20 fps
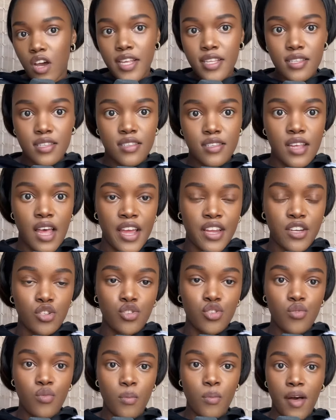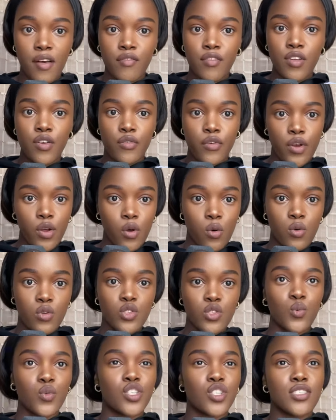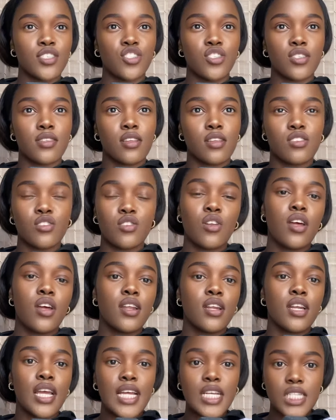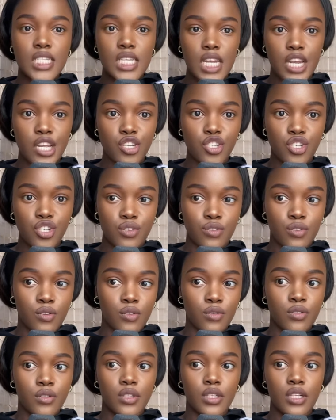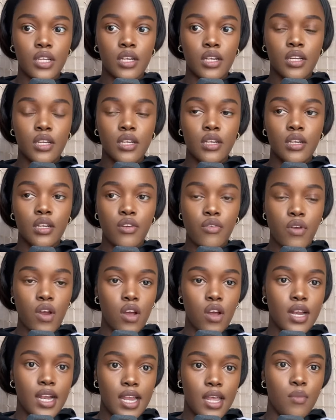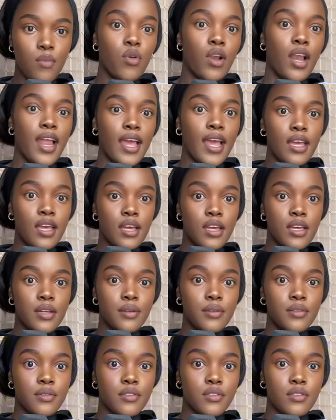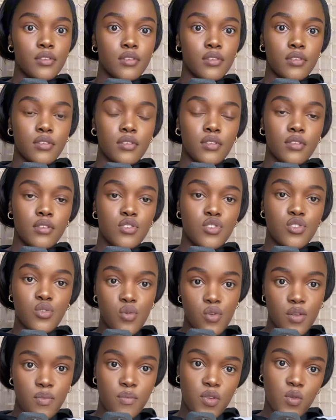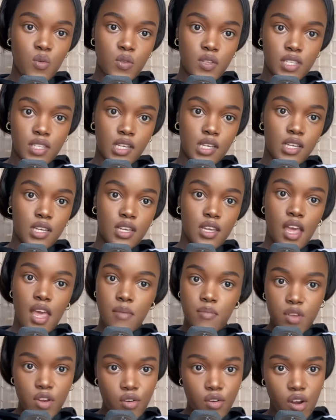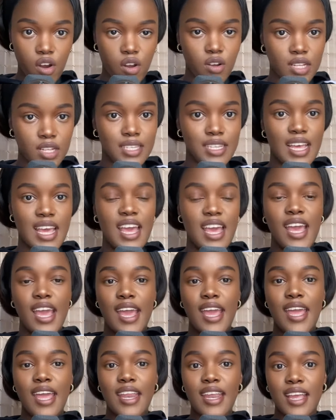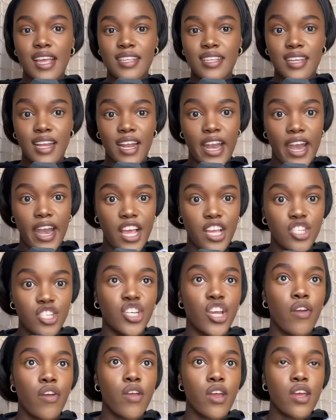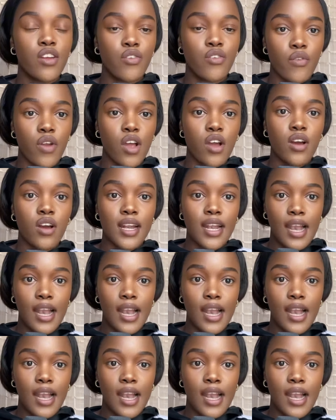is signed to Marvin Records, which is just, it's not an international record label like Sony Music, Epic Records. It is a Nigerian record